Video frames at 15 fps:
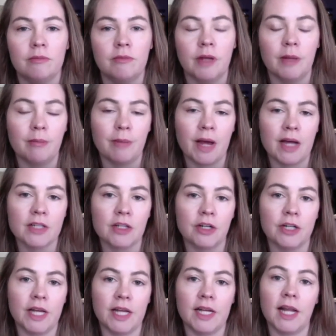impacts
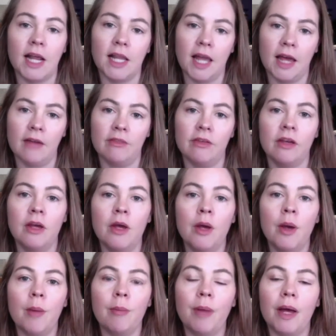our day to day life.
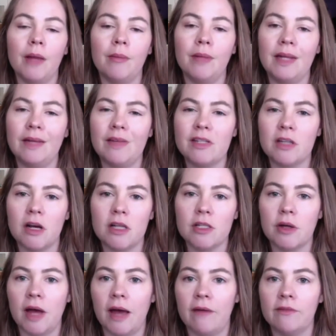But many of us
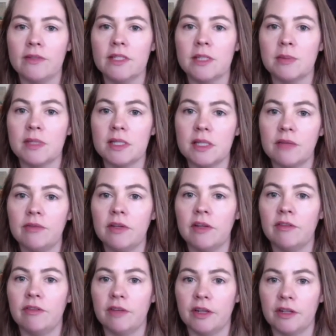also have
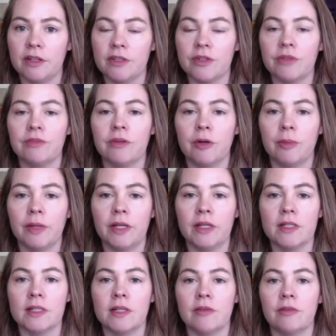specific fears or
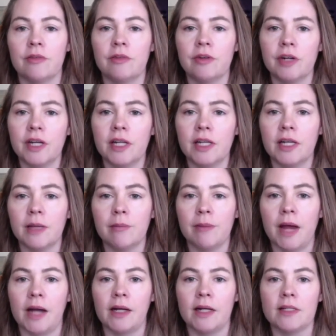phobias that really
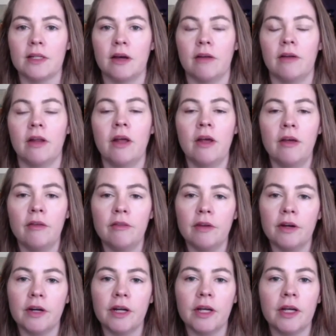impact us on
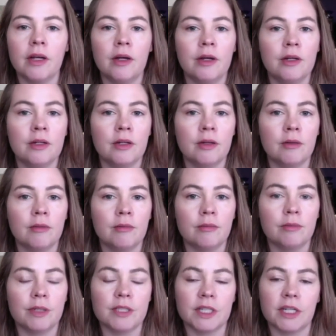very
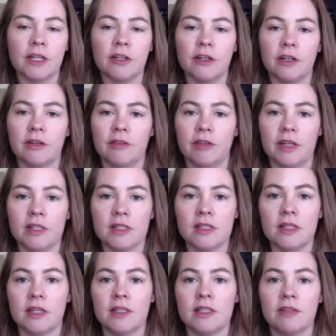particular
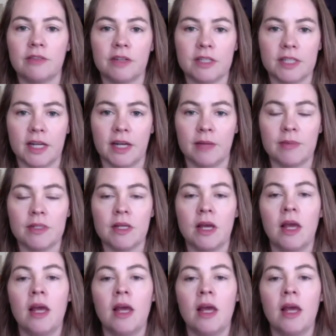events at different times.